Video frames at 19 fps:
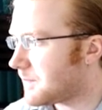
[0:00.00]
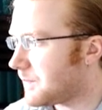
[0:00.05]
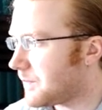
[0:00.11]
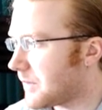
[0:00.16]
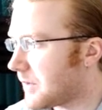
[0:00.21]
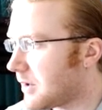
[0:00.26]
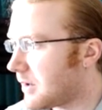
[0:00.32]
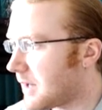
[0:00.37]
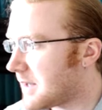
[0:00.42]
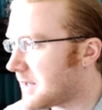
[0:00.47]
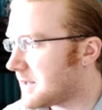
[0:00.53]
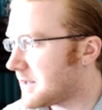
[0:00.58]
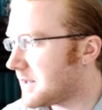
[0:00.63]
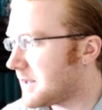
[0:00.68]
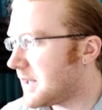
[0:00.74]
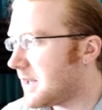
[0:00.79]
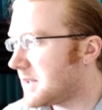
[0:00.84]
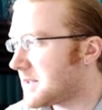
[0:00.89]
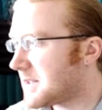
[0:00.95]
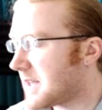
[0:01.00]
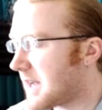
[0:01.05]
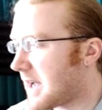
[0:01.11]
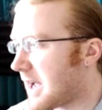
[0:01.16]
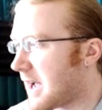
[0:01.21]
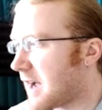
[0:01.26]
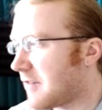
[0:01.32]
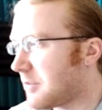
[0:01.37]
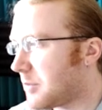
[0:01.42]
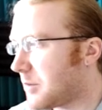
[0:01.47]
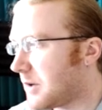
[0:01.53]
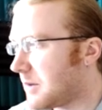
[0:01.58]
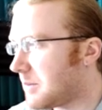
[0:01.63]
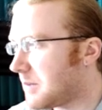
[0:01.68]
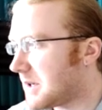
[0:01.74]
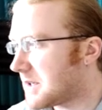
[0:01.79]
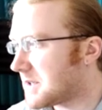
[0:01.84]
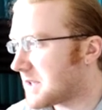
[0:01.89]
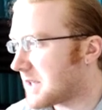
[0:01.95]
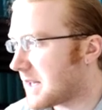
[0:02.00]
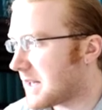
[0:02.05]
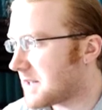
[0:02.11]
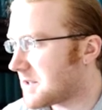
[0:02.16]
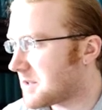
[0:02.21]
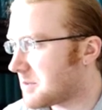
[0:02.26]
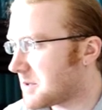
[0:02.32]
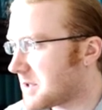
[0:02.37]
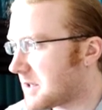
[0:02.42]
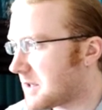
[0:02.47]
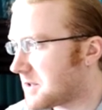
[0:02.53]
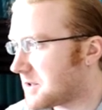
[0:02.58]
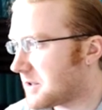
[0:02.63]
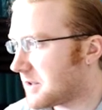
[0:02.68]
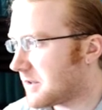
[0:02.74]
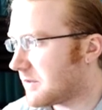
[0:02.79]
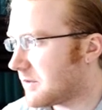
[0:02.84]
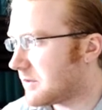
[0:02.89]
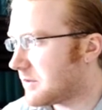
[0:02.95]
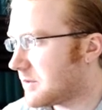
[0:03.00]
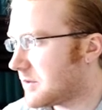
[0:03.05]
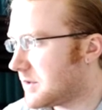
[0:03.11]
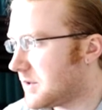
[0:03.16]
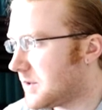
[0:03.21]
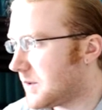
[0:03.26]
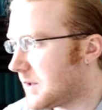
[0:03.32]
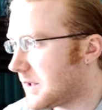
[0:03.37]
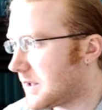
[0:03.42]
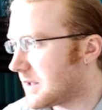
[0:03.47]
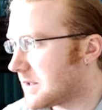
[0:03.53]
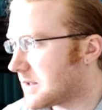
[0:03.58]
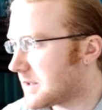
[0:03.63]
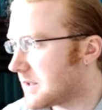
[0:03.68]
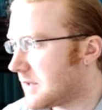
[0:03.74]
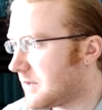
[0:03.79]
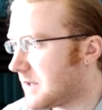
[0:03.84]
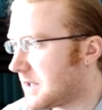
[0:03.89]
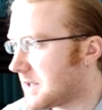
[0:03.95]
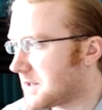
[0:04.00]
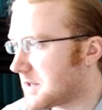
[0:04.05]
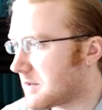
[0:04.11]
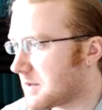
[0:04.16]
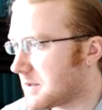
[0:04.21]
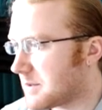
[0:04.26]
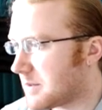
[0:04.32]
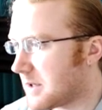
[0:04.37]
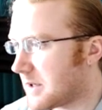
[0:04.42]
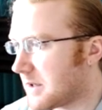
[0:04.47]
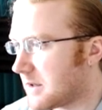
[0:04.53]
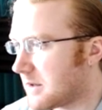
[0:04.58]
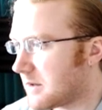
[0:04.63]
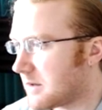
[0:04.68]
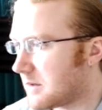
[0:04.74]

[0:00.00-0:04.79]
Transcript: Or it's like a half point because it has the potential of doing this if he doesn't respond.